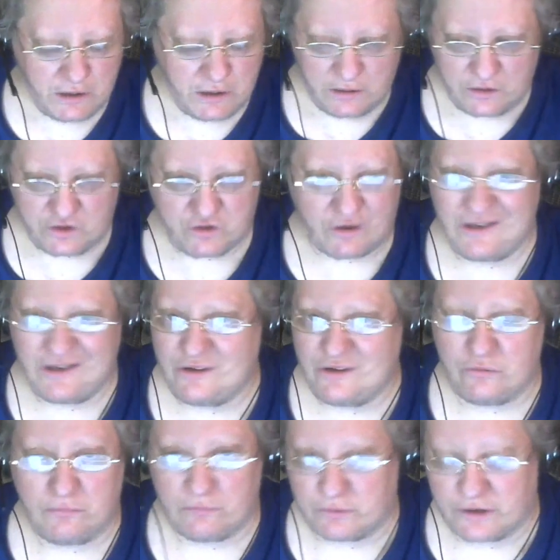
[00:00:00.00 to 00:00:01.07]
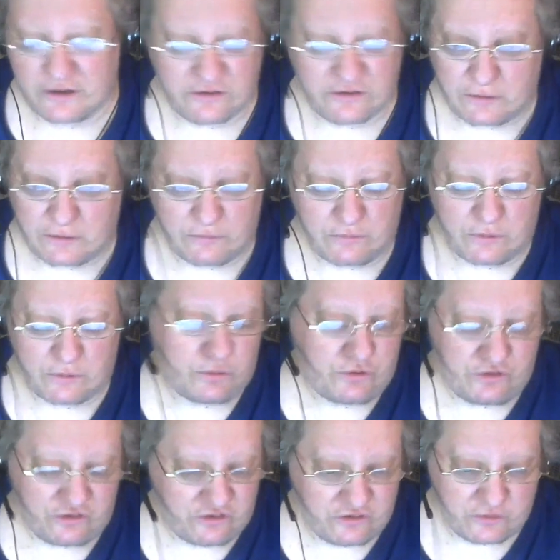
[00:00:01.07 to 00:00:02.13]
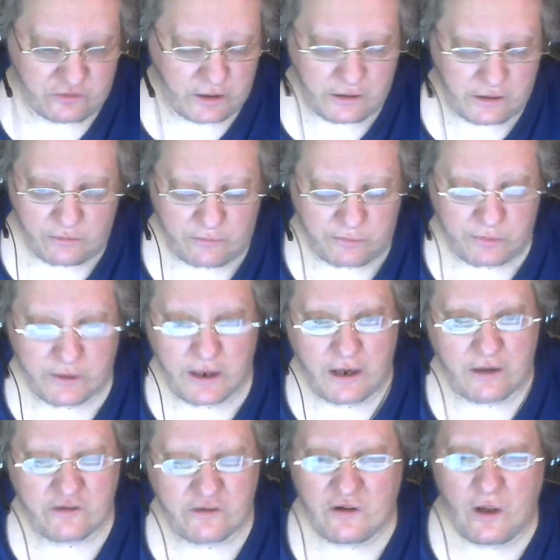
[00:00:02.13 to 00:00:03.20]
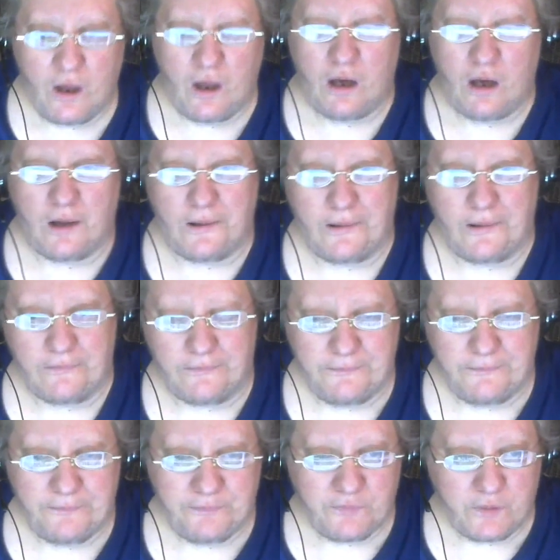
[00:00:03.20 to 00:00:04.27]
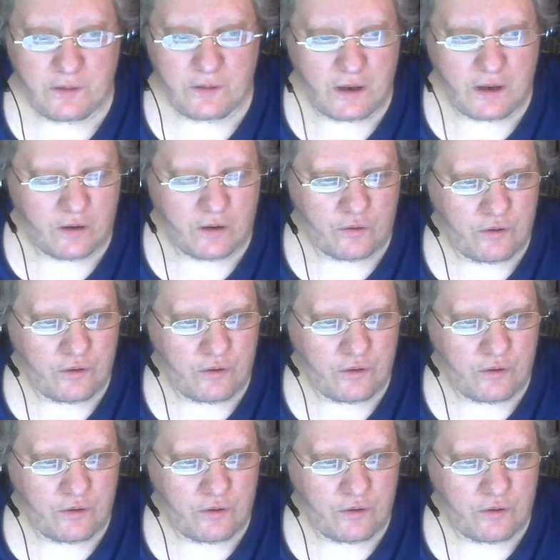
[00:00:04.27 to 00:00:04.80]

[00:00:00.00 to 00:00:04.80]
trying to impress. I don't know who she's trying to impress. You